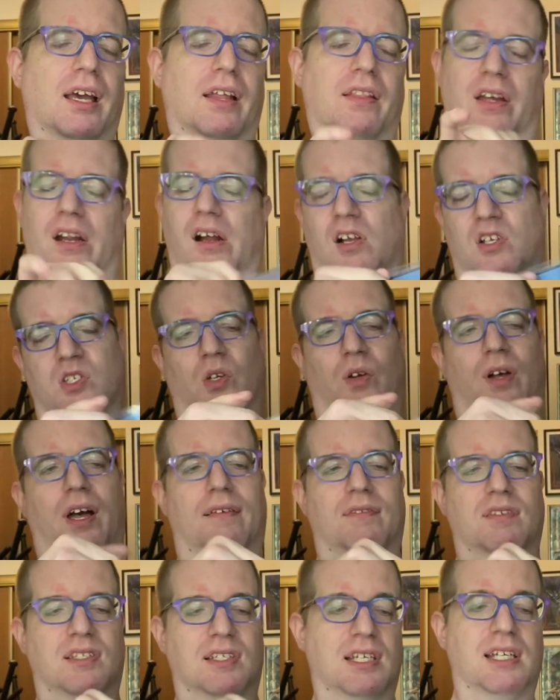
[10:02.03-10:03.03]
They also
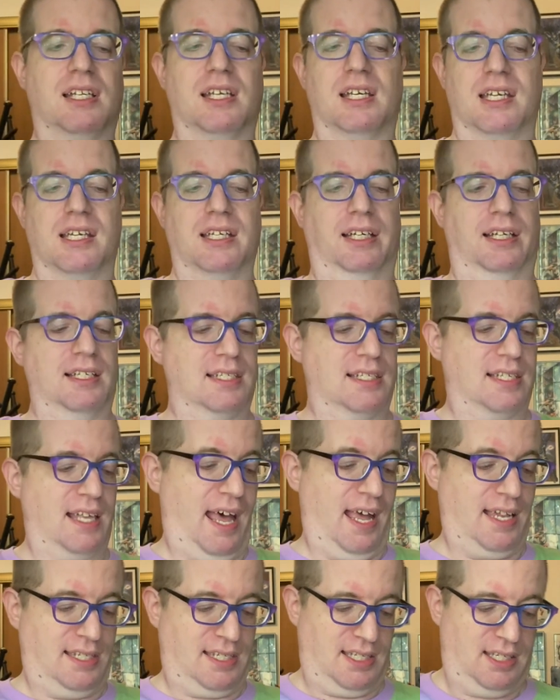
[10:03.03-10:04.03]
have CD,
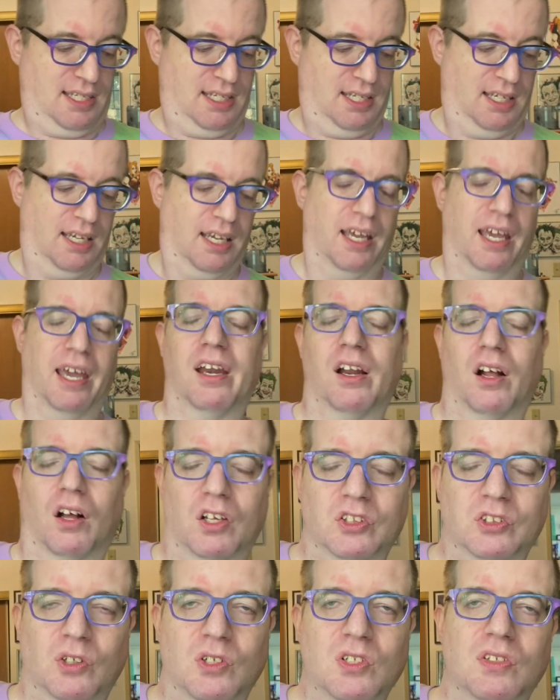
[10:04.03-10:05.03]
cassette, and
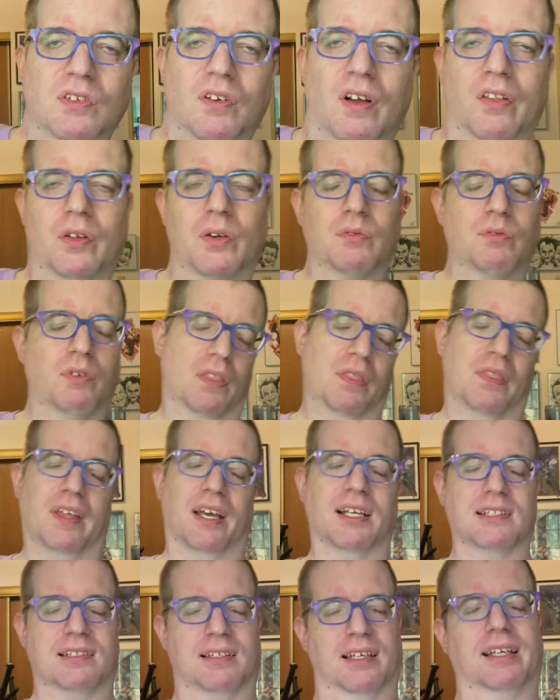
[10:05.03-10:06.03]
all sorts of other fun
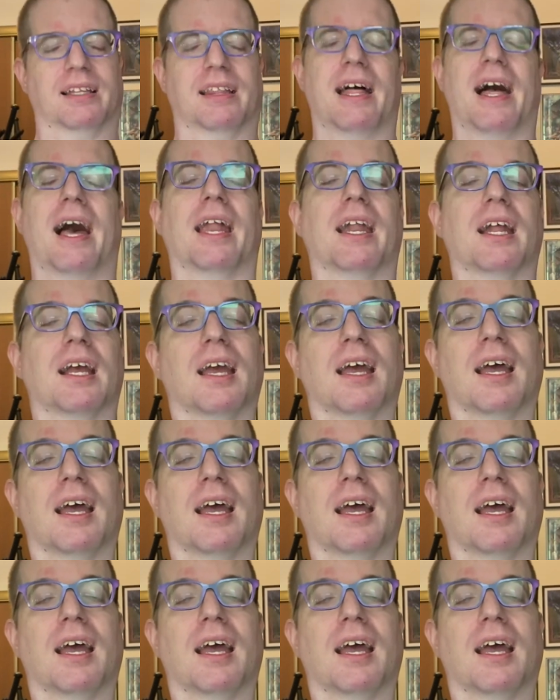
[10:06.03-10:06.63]
things like that.